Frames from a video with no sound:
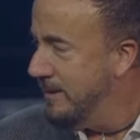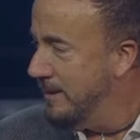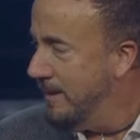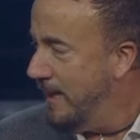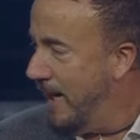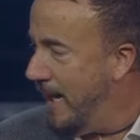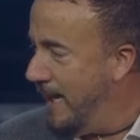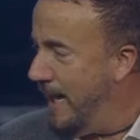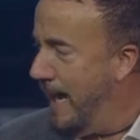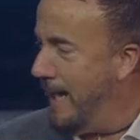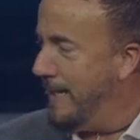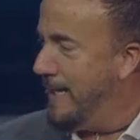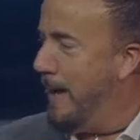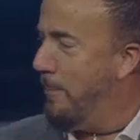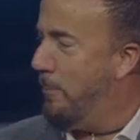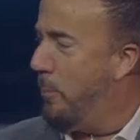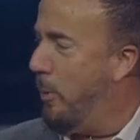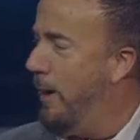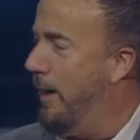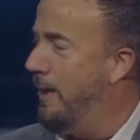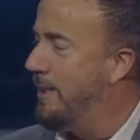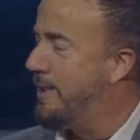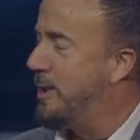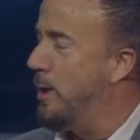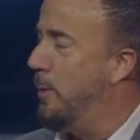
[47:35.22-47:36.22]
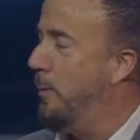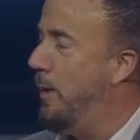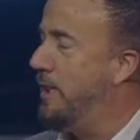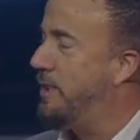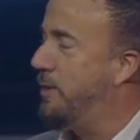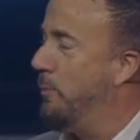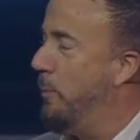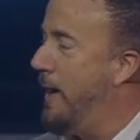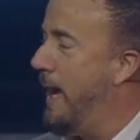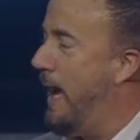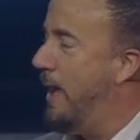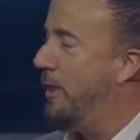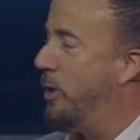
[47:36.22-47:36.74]
I like that bread so much.
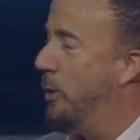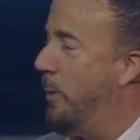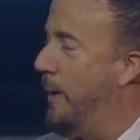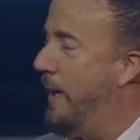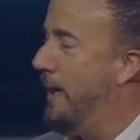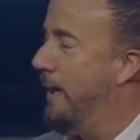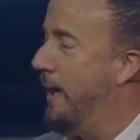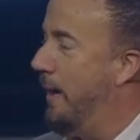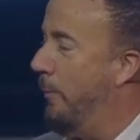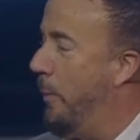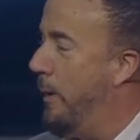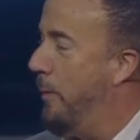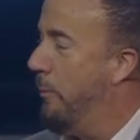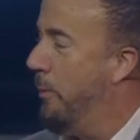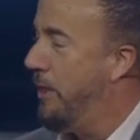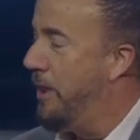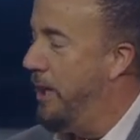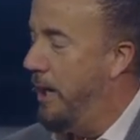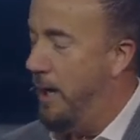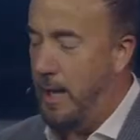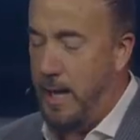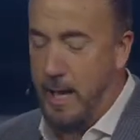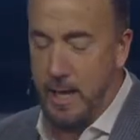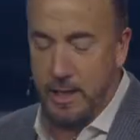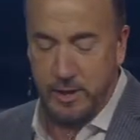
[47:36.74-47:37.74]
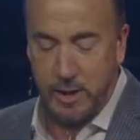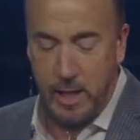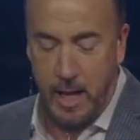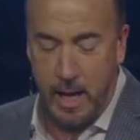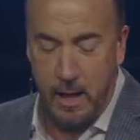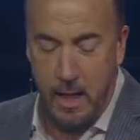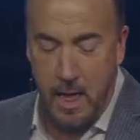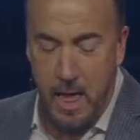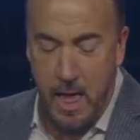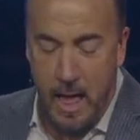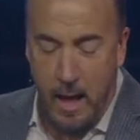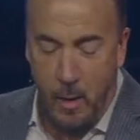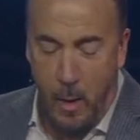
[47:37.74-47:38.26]
We got through eating. We were there last
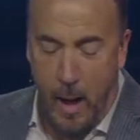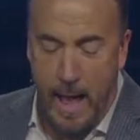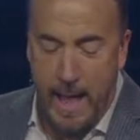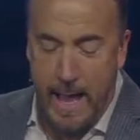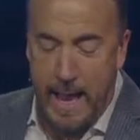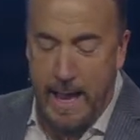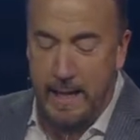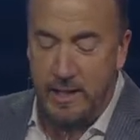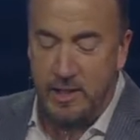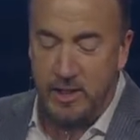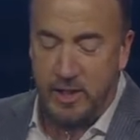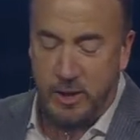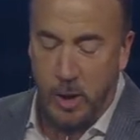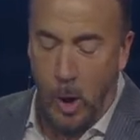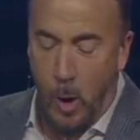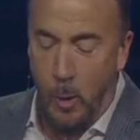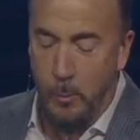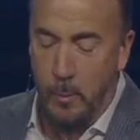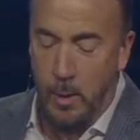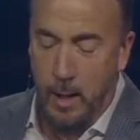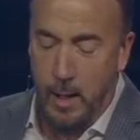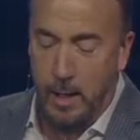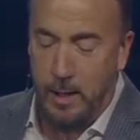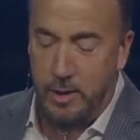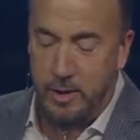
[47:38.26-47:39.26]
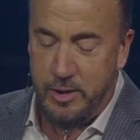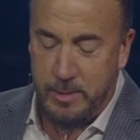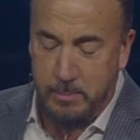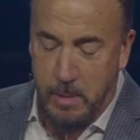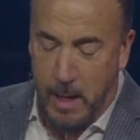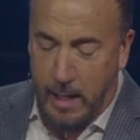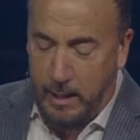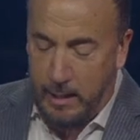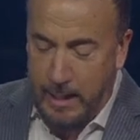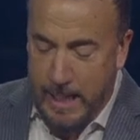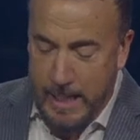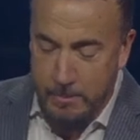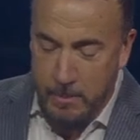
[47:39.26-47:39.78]
night. I ate so much. I
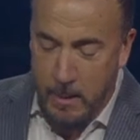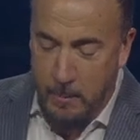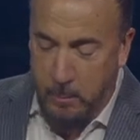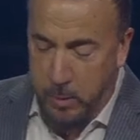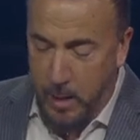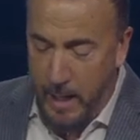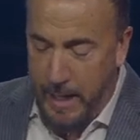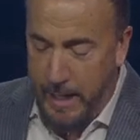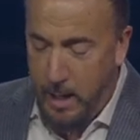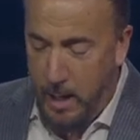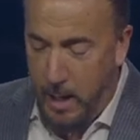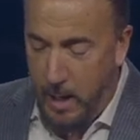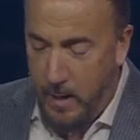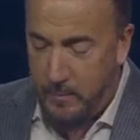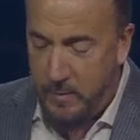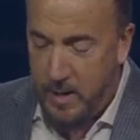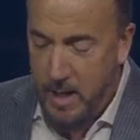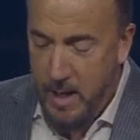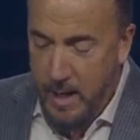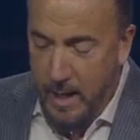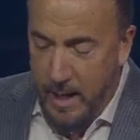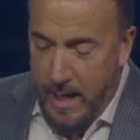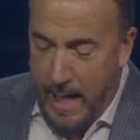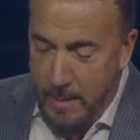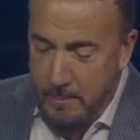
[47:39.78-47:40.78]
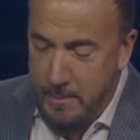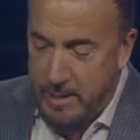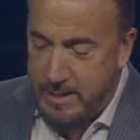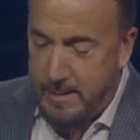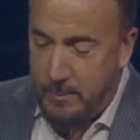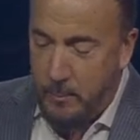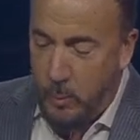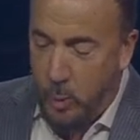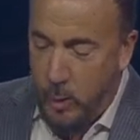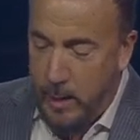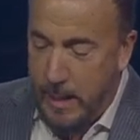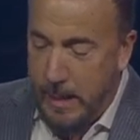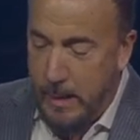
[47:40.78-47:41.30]
cleaned my plate off, had me
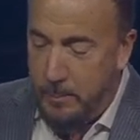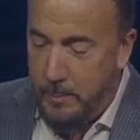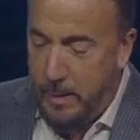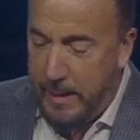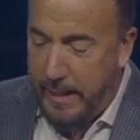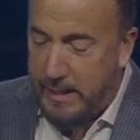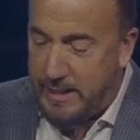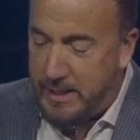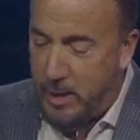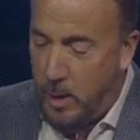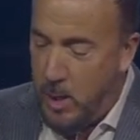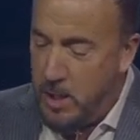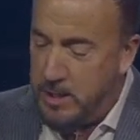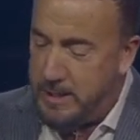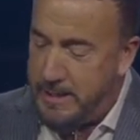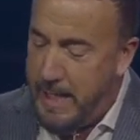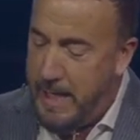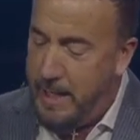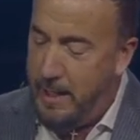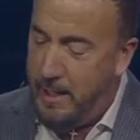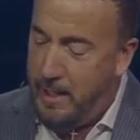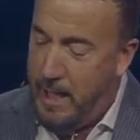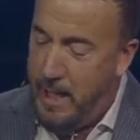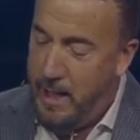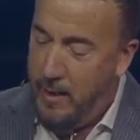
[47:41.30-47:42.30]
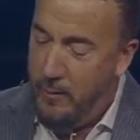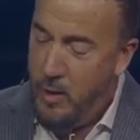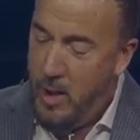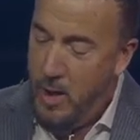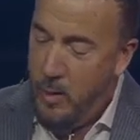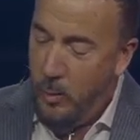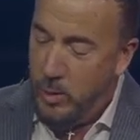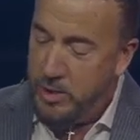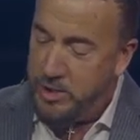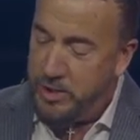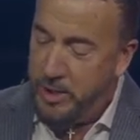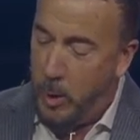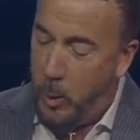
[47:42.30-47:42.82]
some green beans. The only thing
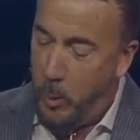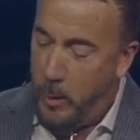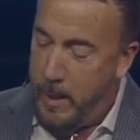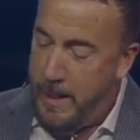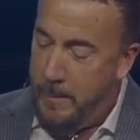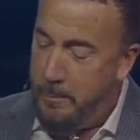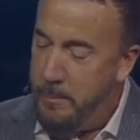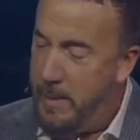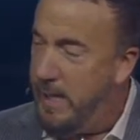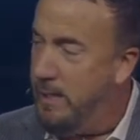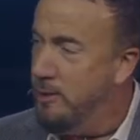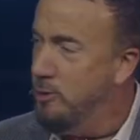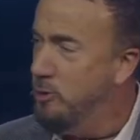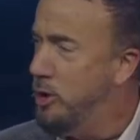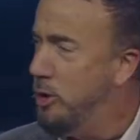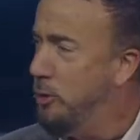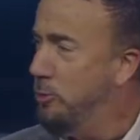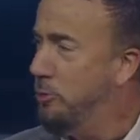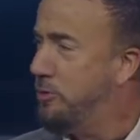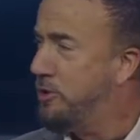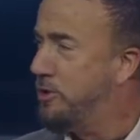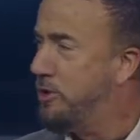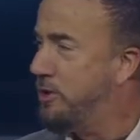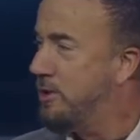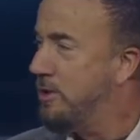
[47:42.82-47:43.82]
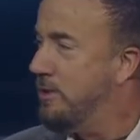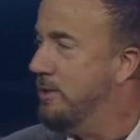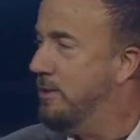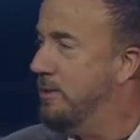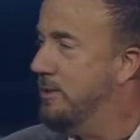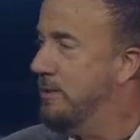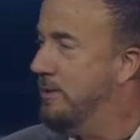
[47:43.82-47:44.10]
left was the green bean juice.